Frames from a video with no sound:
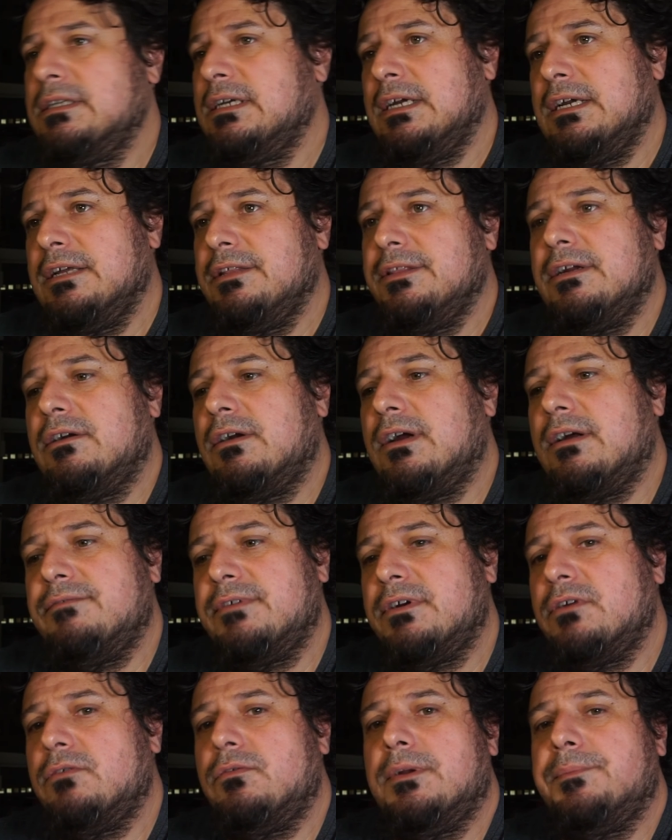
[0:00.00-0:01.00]
there are very
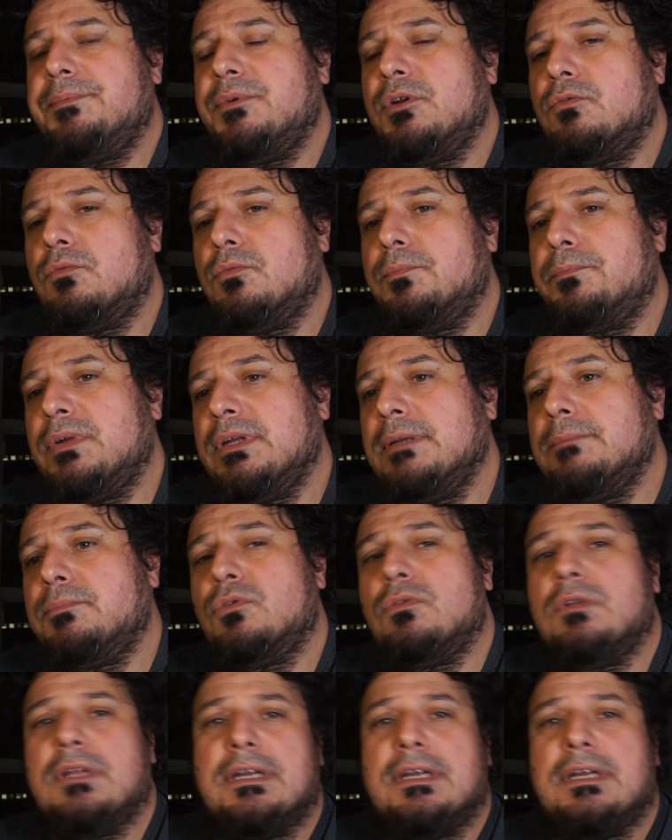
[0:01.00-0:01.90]
reputable people like